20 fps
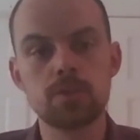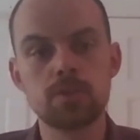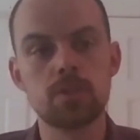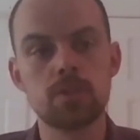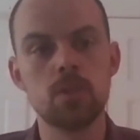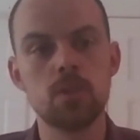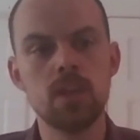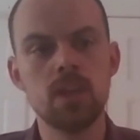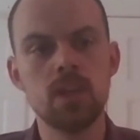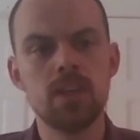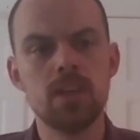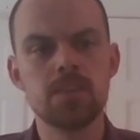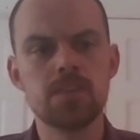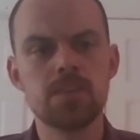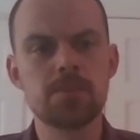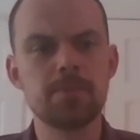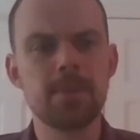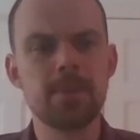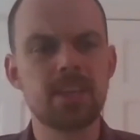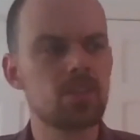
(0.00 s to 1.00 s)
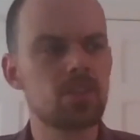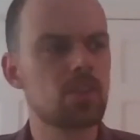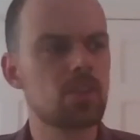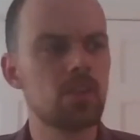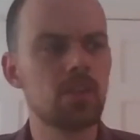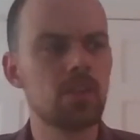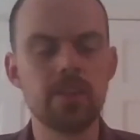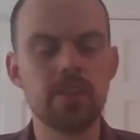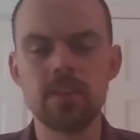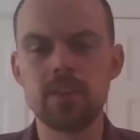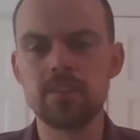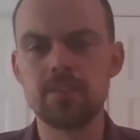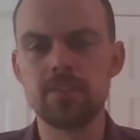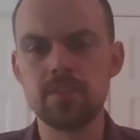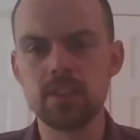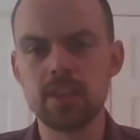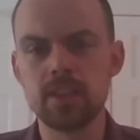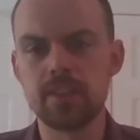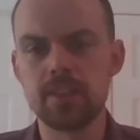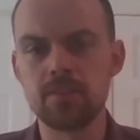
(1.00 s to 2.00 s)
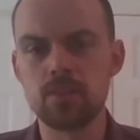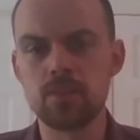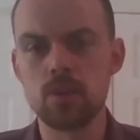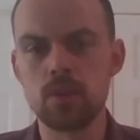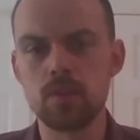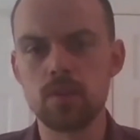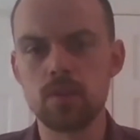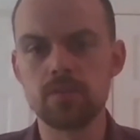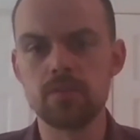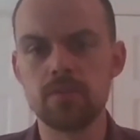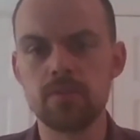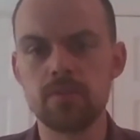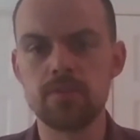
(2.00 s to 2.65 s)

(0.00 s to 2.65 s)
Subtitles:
so just making sure that they feel like they've got